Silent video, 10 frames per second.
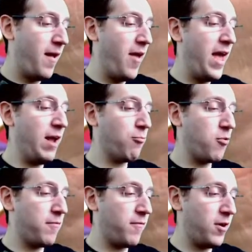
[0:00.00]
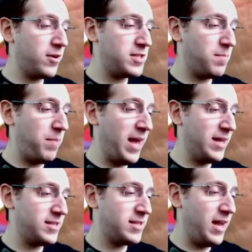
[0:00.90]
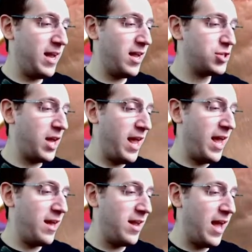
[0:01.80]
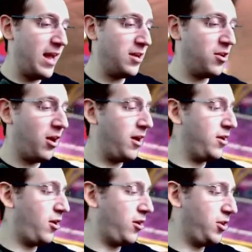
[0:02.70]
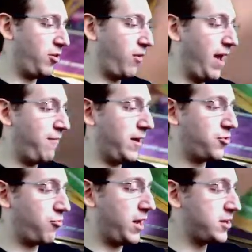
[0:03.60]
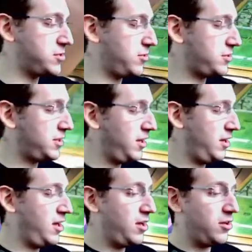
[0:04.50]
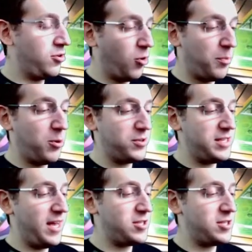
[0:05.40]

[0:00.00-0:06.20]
a reverse Pansage, and a non holographic Dracozolt. No pulls yet,